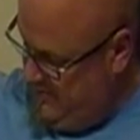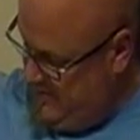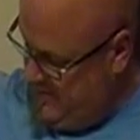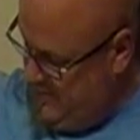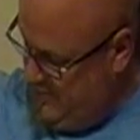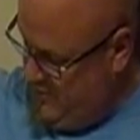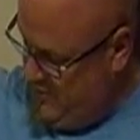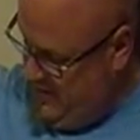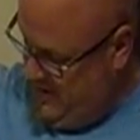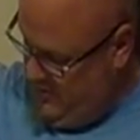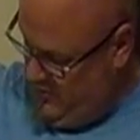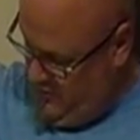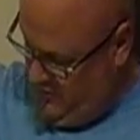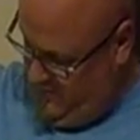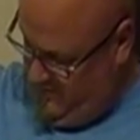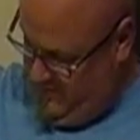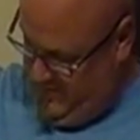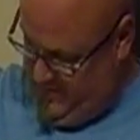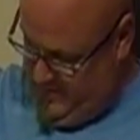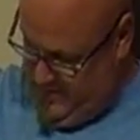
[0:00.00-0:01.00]
of Democrat or
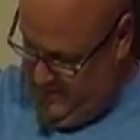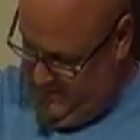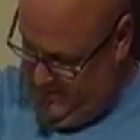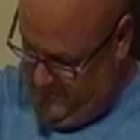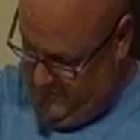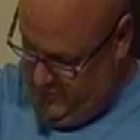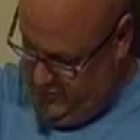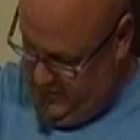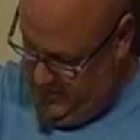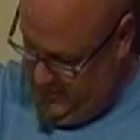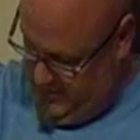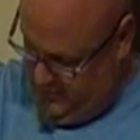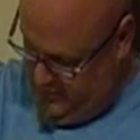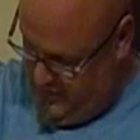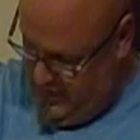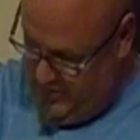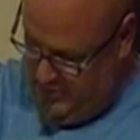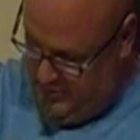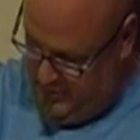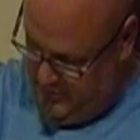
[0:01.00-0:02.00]
female. First we need the
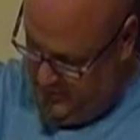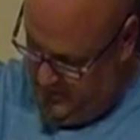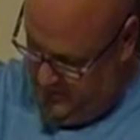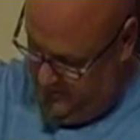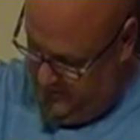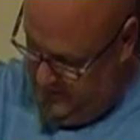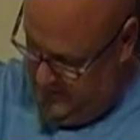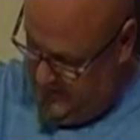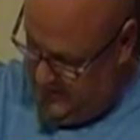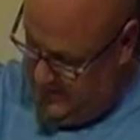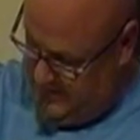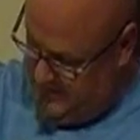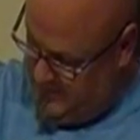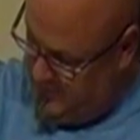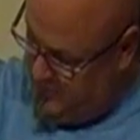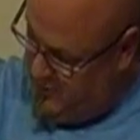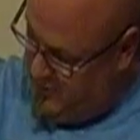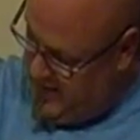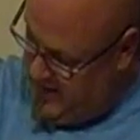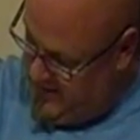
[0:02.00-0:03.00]
probability of being a
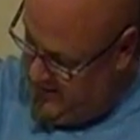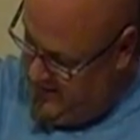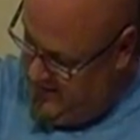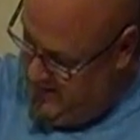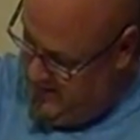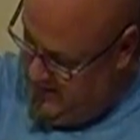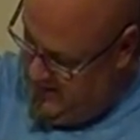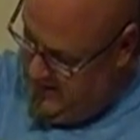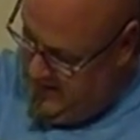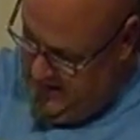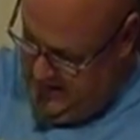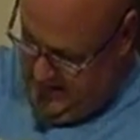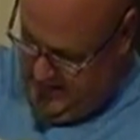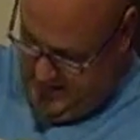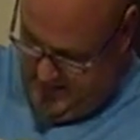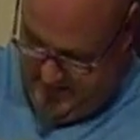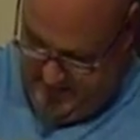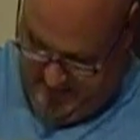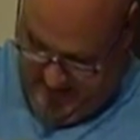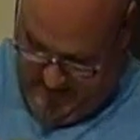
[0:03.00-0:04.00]
Democrat.
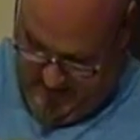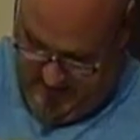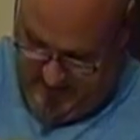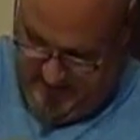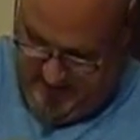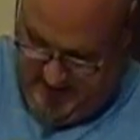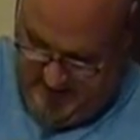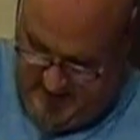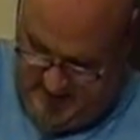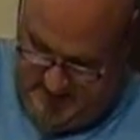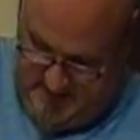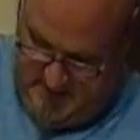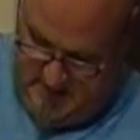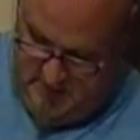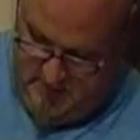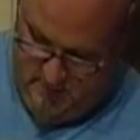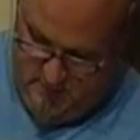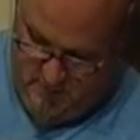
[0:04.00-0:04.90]
And that is